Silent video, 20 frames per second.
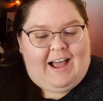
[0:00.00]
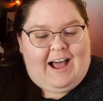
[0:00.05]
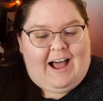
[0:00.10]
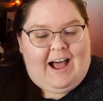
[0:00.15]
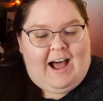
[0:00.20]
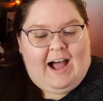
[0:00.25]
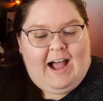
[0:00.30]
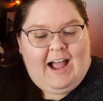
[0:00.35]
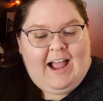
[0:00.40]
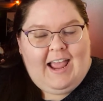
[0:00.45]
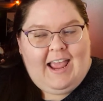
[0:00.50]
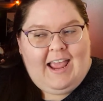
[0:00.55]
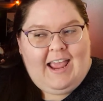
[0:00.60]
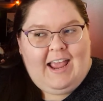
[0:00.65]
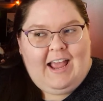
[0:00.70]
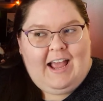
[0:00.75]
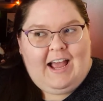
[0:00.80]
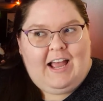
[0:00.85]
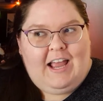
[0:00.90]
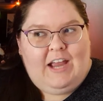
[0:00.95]

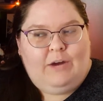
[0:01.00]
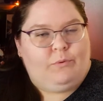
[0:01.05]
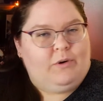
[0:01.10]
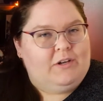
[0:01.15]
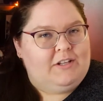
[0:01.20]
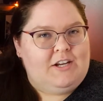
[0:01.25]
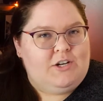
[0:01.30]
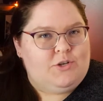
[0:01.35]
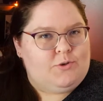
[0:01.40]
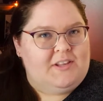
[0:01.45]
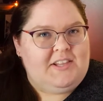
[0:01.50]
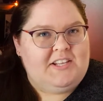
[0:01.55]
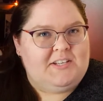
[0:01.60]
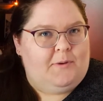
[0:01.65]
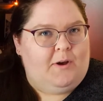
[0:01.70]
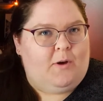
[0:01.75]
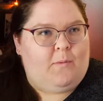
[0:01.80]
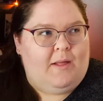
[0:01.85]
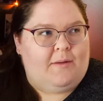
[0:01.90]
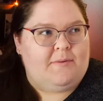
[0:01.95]
I really enjoyed this
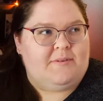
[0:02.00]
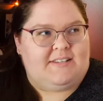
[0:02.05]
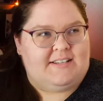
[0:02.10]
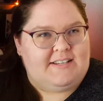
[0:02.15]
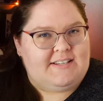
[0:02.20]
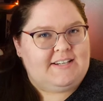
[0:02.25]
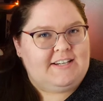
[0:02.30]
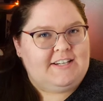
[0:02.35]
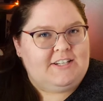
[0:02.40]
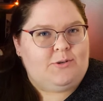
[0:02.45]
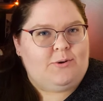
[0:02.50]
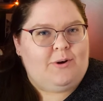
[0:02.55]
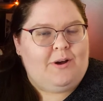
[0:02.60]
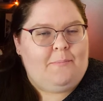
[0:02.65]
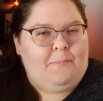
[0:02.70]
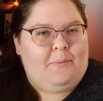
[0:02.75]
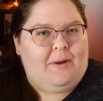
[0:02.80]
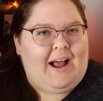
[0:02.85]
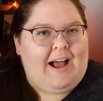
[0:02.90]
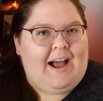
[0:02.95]
book while I was listening to
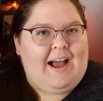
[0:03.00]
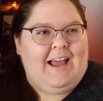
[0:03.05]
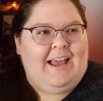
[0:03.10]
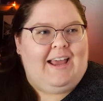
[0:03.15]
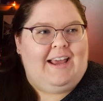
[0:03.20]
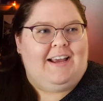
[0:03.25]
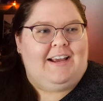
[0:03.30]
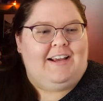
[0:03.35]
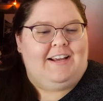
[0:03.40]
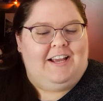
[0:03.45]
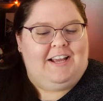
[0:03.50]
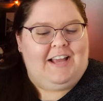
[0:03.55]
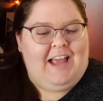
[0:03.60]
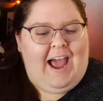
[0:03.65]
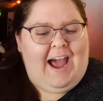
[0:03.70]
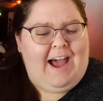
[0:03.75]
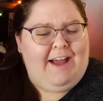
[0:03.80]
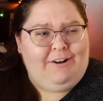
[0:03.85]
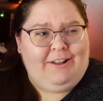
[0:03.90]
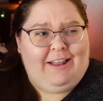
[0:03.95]
it, but I
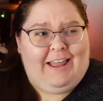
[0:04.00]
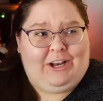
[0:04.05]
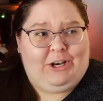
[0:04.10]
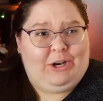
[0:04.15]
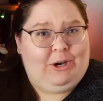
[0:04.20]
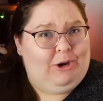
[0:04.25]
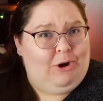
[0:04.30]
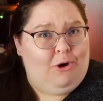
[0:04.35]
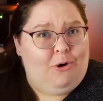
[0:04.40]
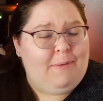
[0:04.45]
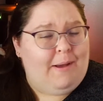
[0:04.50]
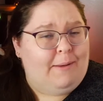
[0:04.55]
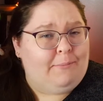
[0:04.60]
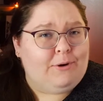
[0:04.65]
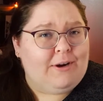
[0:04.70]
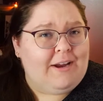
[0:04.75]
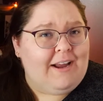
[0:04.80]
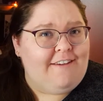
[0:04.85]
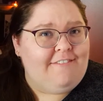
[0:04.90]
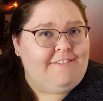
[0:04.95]
had like no
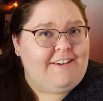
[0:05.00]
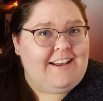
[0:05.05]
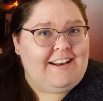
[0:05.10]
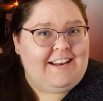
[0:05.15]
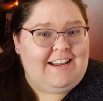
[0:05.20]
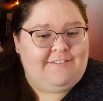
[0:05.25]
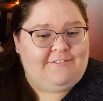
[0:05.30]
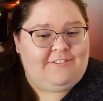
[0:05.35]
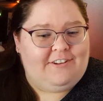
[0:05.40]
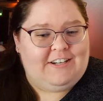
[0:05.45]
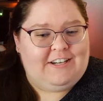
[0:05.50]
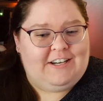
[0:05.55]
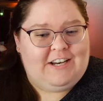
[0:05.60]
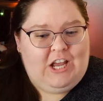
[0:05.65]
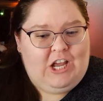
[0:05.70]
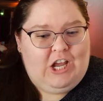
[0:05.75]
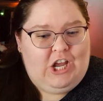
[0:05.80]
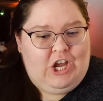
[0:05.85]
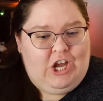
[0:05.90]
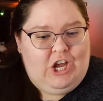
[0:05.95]
memory of it. Even
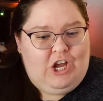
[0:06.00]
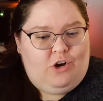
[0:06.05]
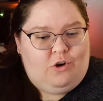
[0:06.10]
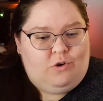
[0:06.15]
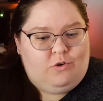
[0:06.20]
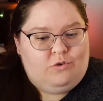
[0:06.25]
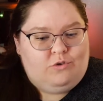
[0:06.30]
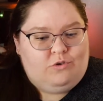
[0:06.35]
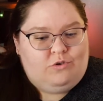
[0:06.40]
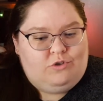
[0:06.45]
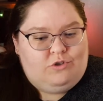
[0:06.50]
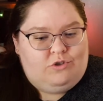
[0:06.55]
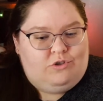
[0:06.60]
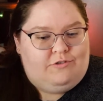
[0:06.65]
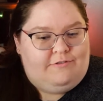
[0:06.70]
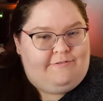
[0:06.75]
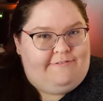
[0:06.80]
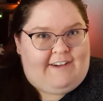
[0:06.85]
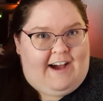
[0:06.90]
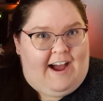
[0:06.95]

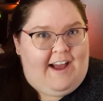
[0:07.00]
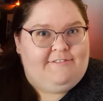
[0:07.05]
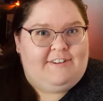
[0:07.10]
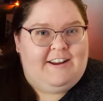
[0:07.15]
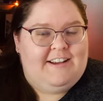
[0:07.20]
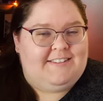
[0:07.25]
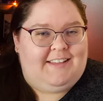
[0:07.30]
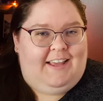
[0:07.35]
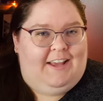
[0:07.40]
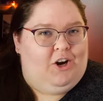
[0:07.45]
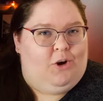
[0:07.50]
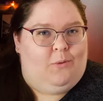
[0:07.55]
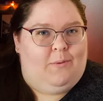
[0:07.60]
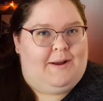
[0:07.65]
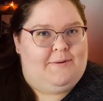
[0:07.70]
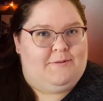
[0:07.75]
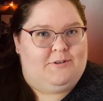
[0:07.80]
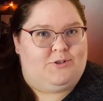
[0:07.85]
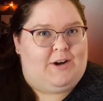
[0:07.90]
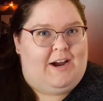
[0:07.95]
5 days later
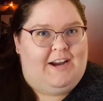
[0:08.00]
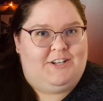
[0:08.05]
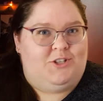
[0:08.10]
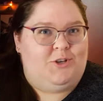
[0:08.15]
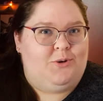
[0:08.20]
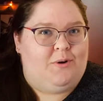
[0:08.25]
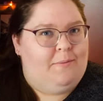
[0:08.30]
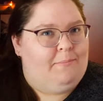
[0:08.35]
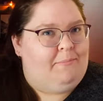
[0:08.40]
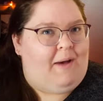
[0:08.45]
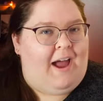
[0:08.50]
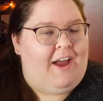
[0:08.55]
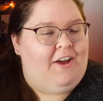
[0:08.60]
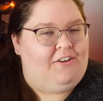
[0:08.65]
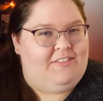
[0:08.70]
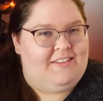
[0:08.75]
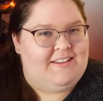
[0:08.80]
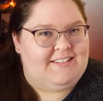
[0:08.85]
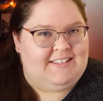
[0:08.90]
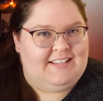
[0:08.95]
when I was trying to
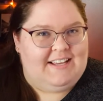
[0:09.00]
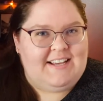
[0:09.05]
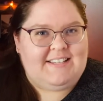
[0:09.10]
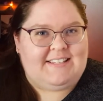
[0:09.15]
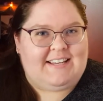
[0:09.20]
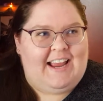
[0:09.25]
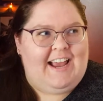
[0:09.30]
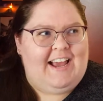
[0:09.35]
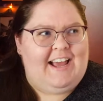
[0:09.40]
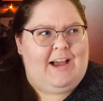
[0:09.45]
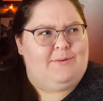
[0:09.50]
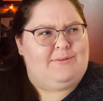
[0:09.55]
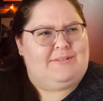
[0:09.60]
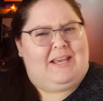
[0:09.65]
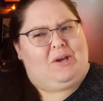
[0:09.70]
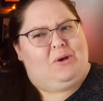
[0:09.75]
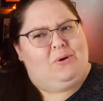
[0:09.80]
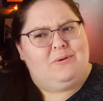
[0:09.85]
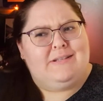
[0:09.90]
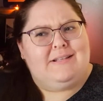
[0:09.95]
compile this list, I was
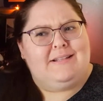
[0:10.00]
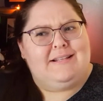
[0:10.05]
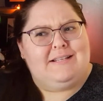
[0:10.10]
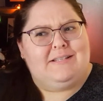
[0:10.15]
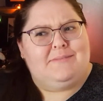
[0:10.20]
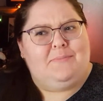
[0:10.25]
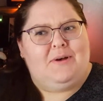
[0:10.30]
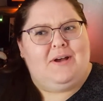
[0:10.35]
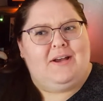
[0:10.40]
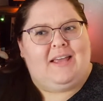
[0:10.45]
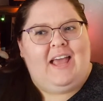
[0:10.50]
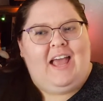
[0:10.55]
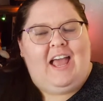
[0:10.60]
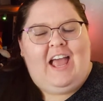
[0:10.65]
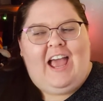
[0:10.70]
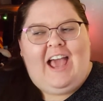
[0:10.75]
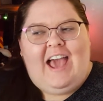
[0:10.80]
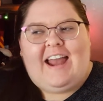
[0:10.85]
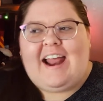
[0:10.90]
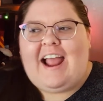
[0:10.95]
like, who's in this book?
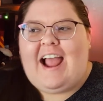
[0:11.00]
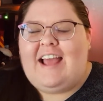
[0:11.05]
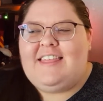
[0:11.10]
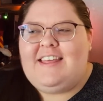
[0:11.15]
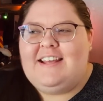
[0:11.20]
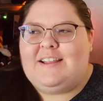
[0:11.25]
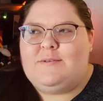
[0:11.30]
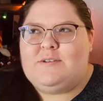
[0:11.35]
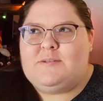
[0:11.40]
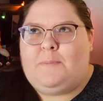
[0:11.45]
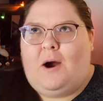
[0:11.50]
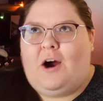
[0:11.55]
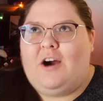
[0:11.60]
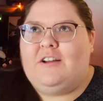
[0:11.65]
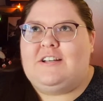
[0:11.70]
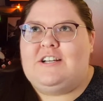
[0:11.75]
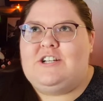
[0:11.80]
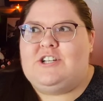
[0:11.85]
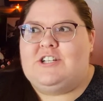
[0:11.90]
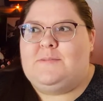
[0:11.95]
And I think that was
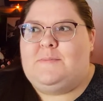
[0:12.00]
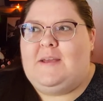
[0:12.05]
partly just